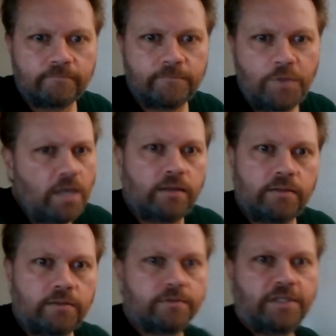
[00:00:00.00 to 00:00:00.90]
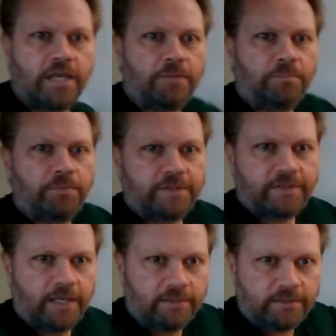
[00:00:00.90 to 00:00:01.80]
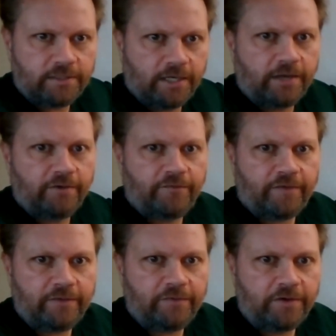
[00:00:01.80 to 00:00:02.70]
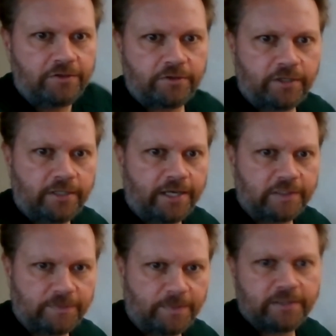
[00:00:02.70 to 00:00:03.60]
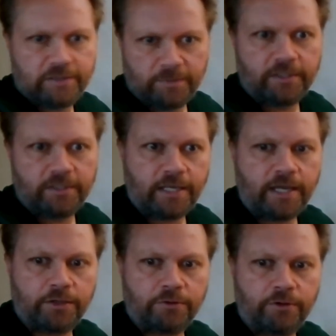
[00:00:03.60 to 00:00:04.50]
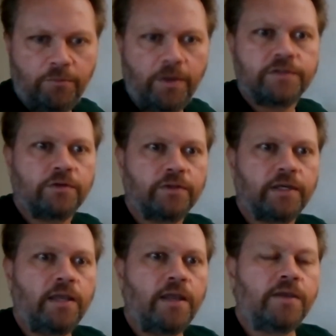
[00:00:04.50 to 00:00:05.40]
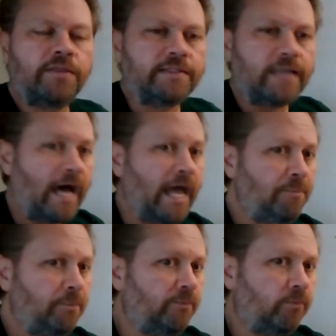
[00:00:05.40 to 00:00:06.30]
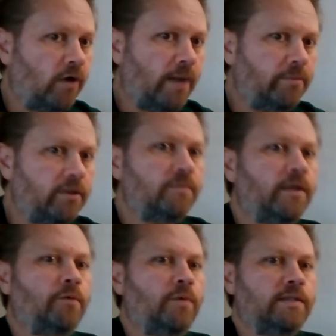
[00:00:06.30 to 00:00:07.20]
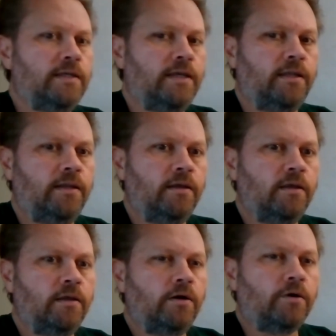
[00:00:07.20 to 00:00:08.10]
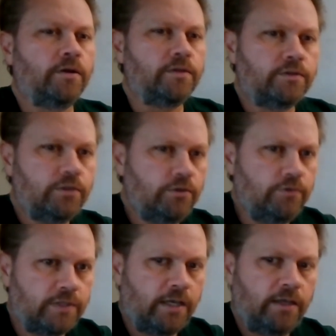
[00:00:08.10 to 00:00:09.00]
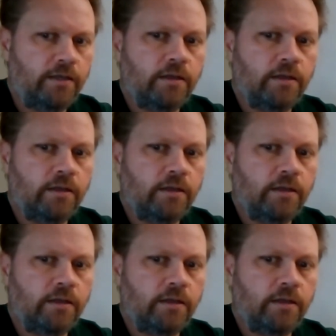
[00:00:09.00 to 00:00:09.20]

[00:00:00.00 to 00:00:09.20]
Yeah, 10% of 500 I expect to be in category one. So the, the type of problem that we did on Tuesday